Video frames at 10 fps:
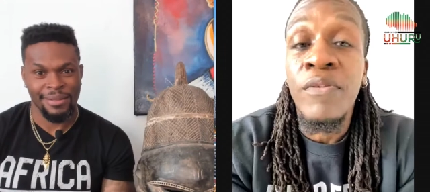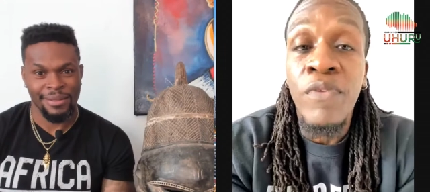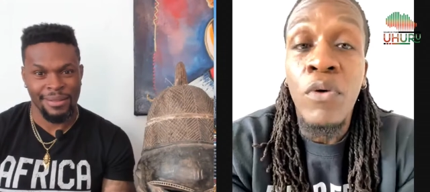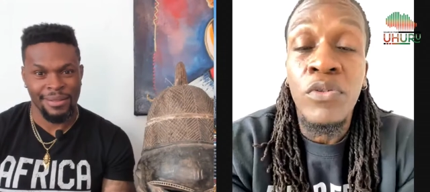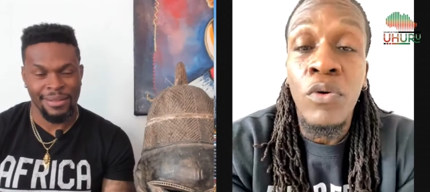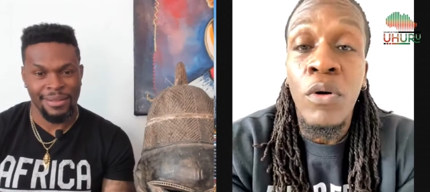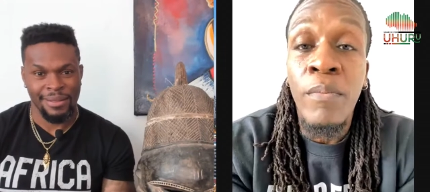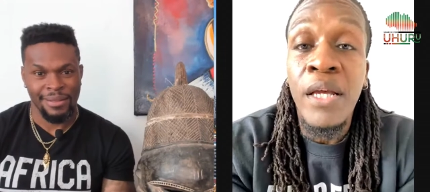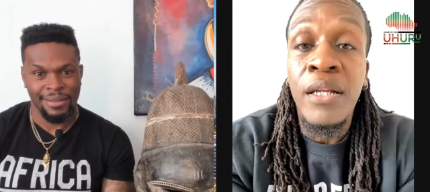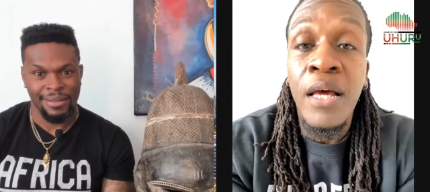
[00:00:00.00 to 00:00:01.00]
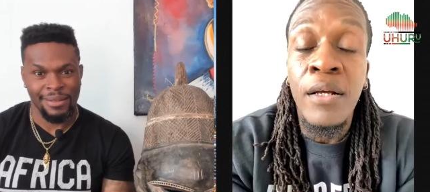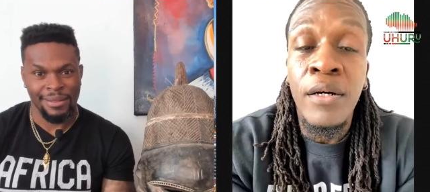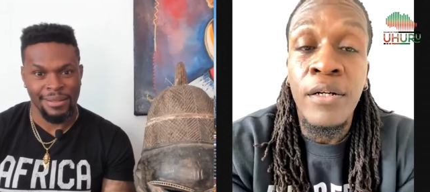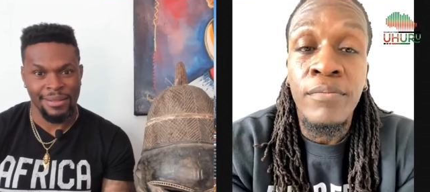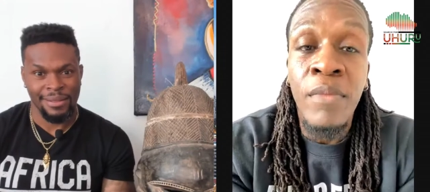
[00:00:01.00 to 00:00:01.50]
Speaker 1: just focusing on making that
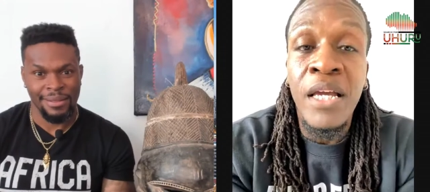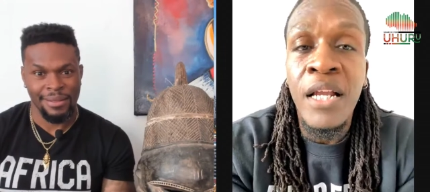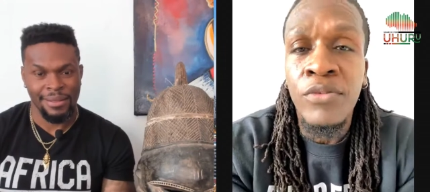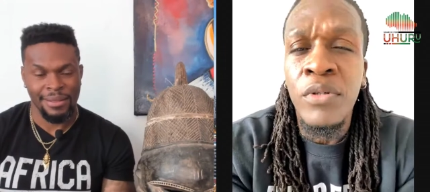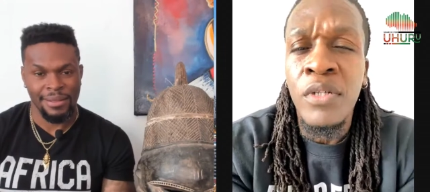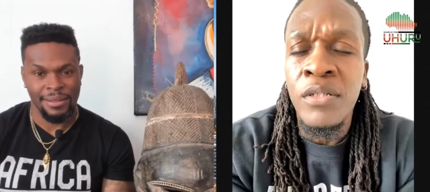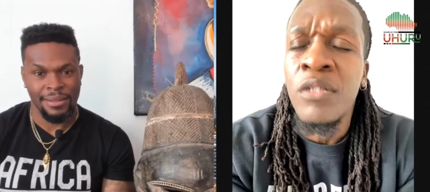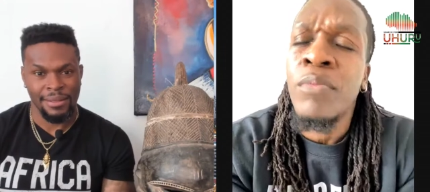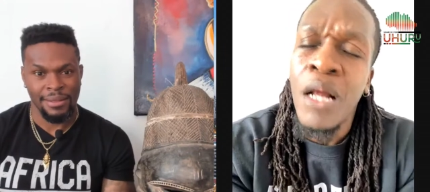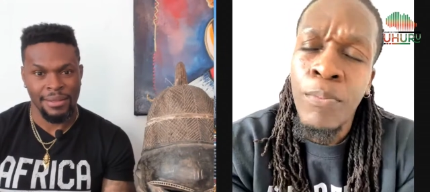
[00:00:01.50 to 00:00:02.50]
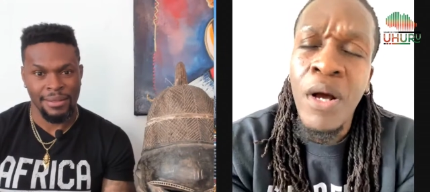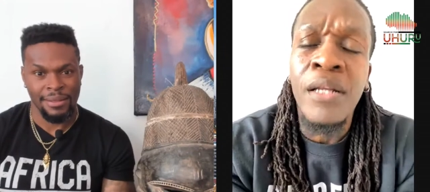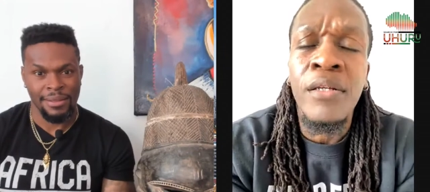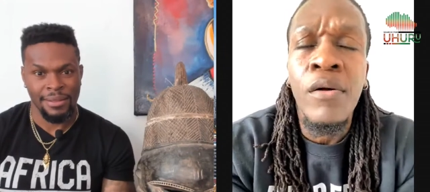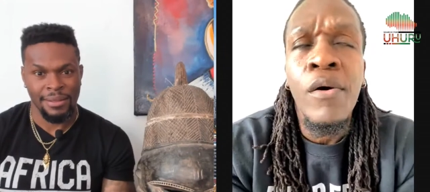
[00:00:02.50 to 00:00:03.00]
uh making that transition. But I'll
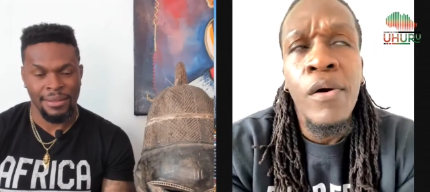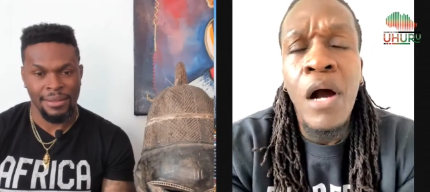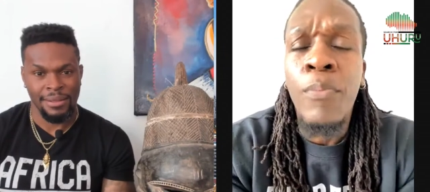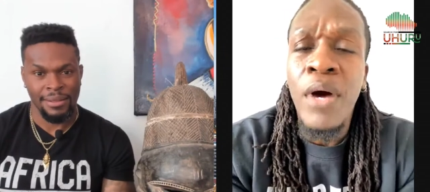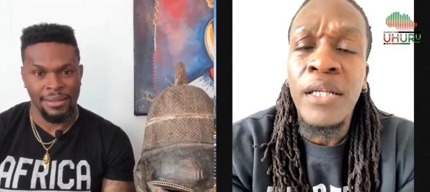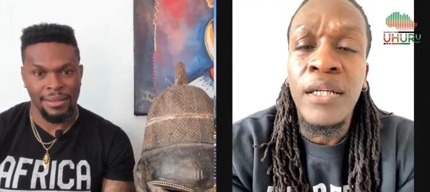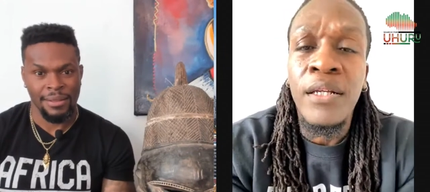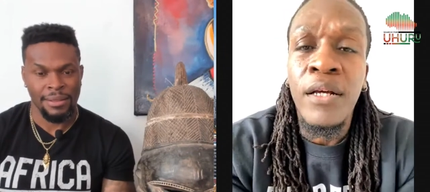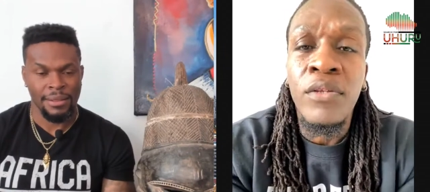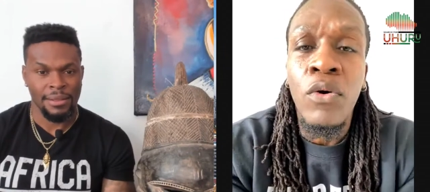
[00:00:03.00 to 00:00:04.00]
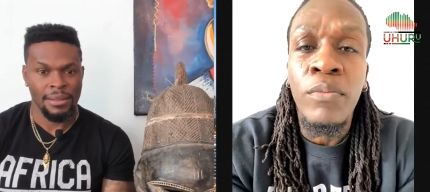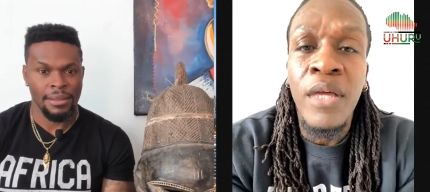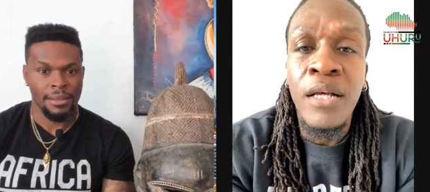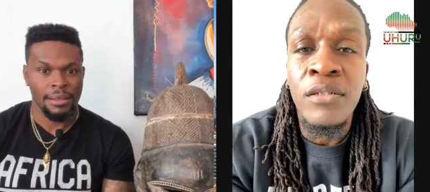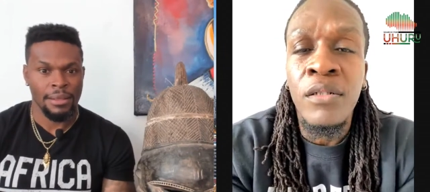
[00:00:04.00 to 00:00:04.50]
probably I'll probably get in there throw them
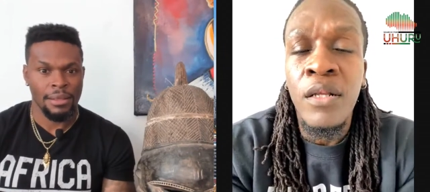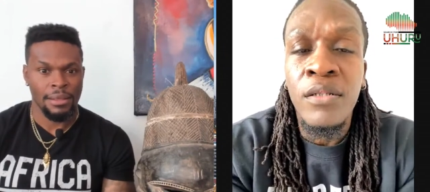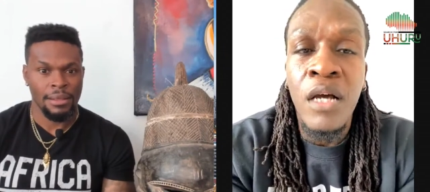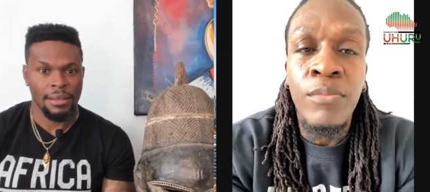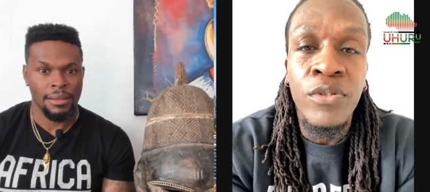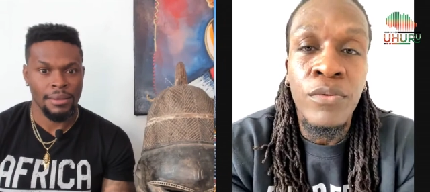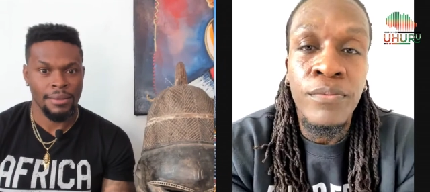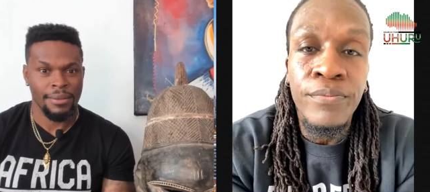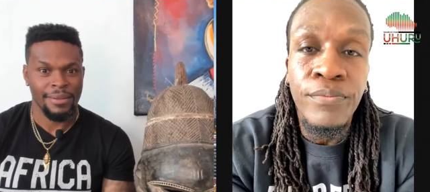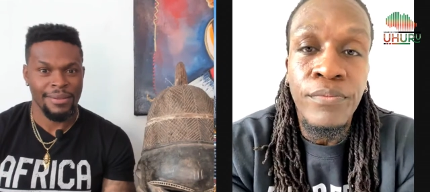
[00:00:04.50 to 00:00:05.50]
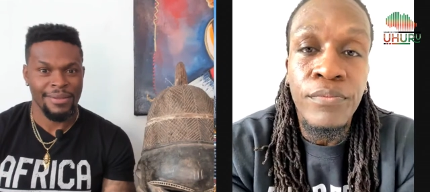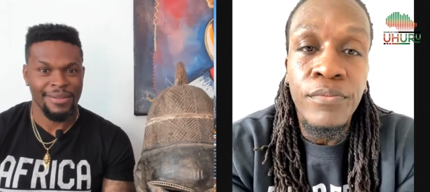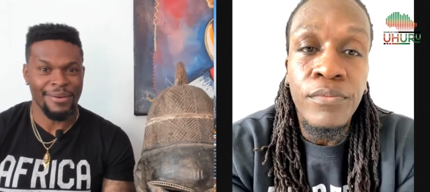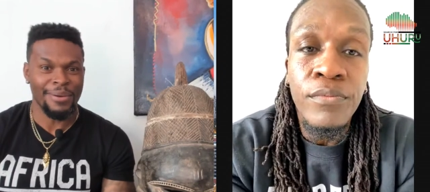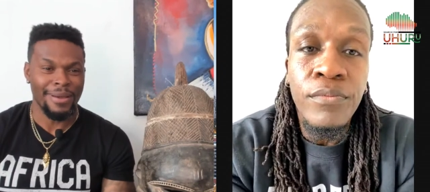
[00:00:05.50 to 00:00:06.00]
things another time or two.
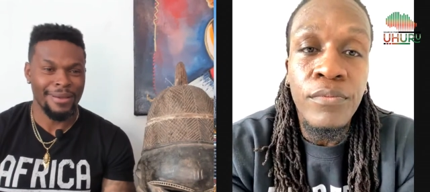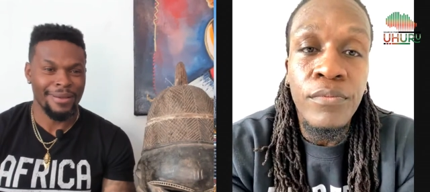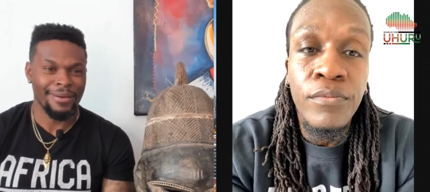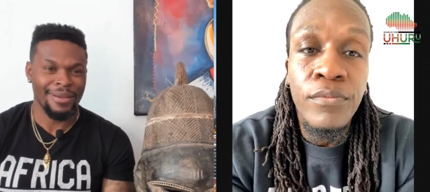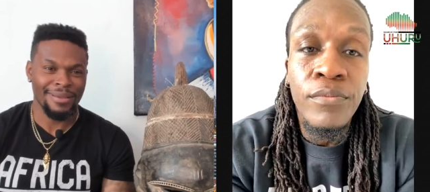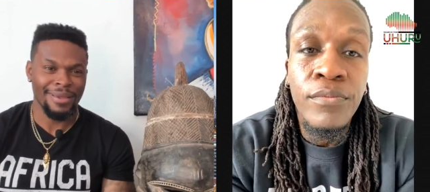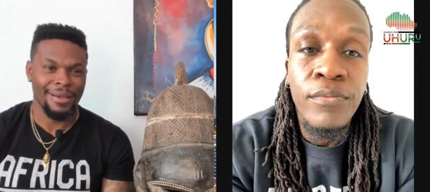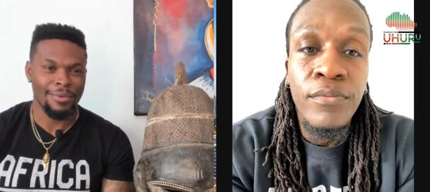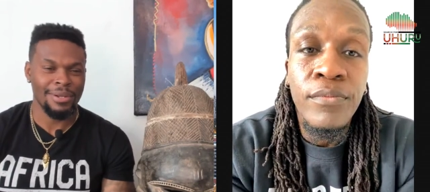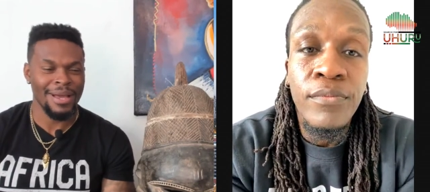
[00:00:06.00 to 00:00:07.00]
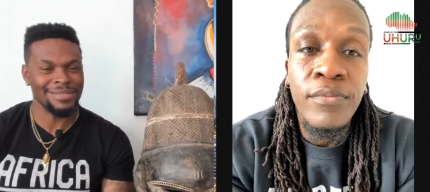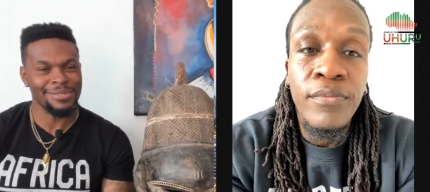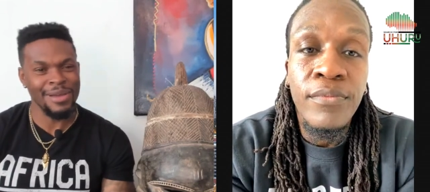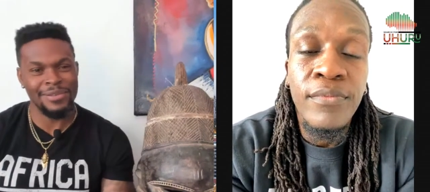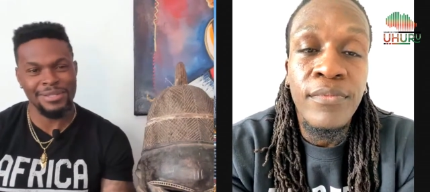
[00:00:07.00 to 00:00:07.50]
Speaker 2: Okay. Okay. Yeah, I would. I
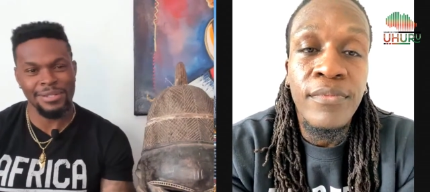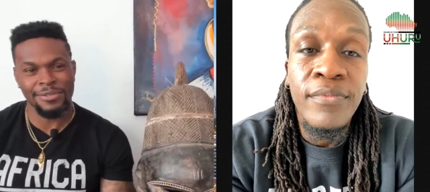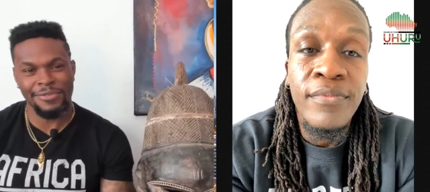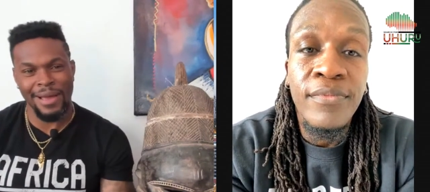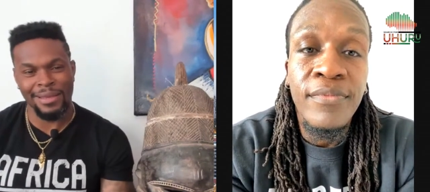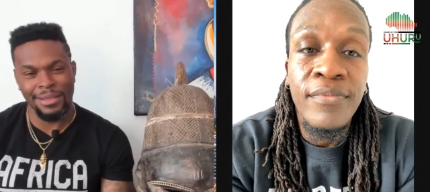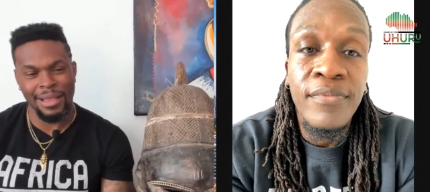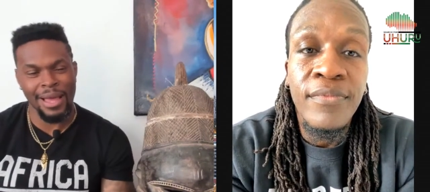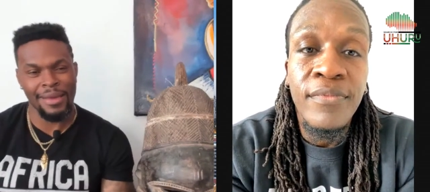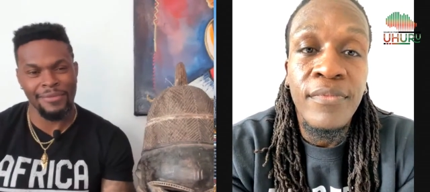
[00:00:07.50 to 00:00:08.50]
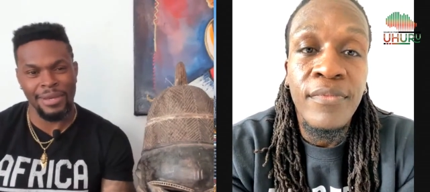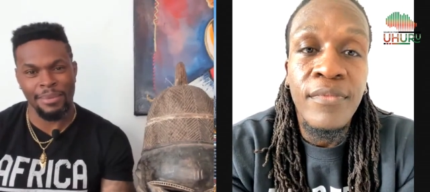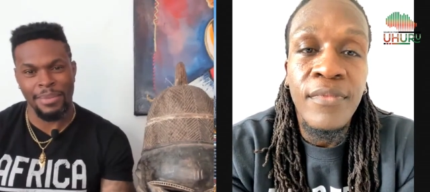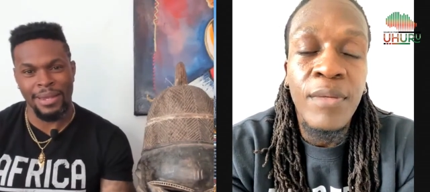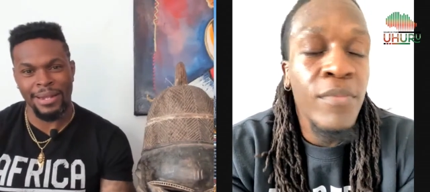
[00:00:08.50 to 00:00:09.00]
still haven't seen you fight live
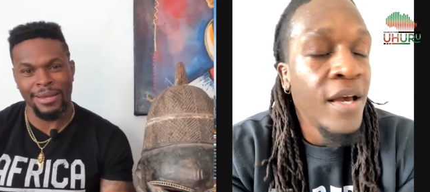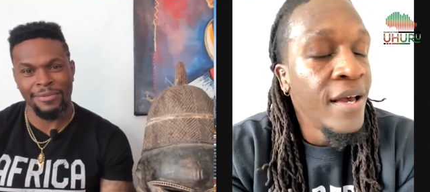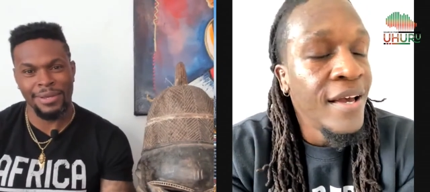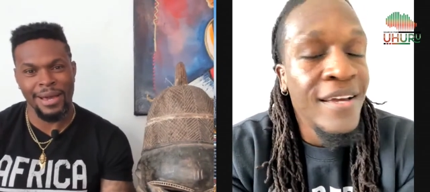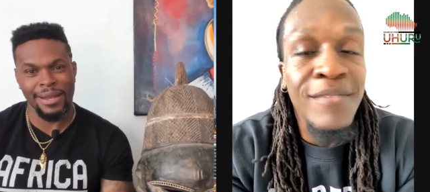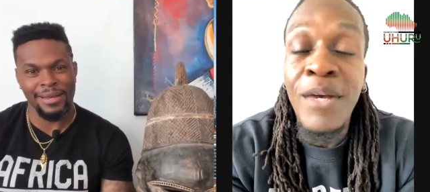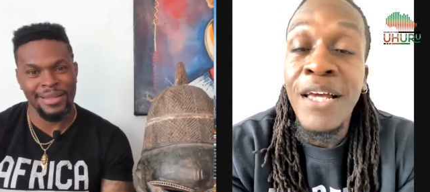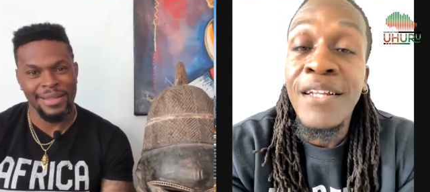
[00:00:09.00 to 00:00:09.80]
yet, man. I man, definitely gotta